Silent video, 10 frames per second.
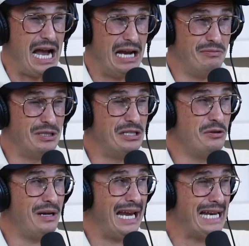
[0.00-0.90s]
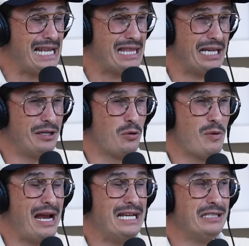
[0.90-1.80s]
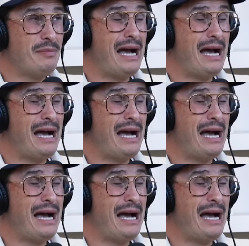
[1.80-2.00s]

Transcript: i would do anything to raise